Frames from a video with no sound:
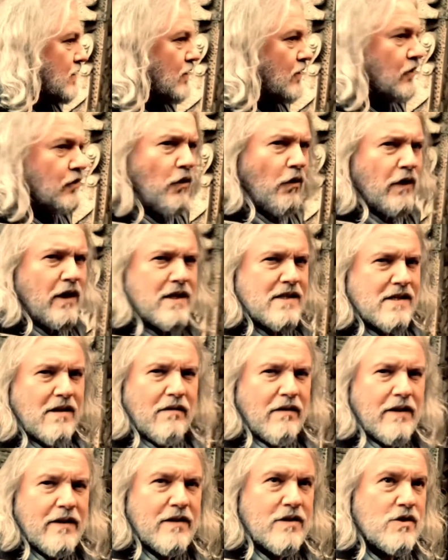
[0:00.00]
not
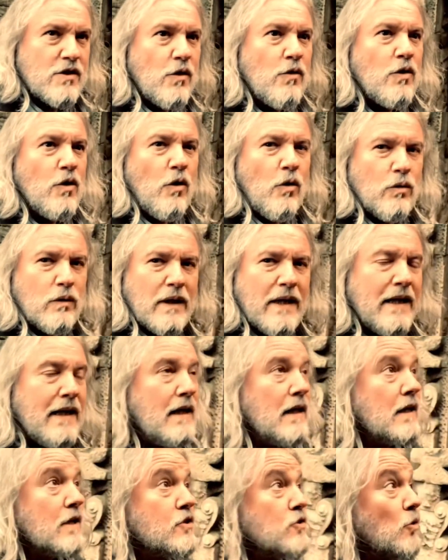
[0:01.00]
necessarily the so-called
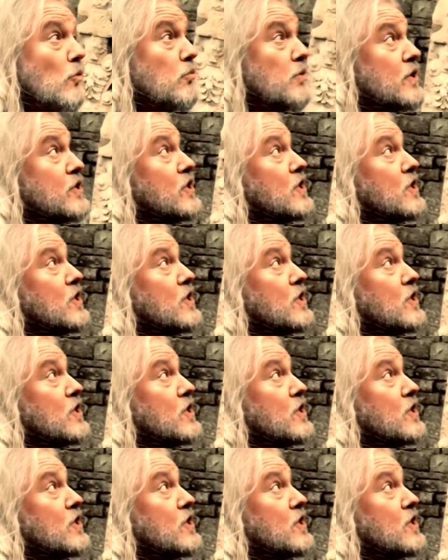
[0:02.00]
English or British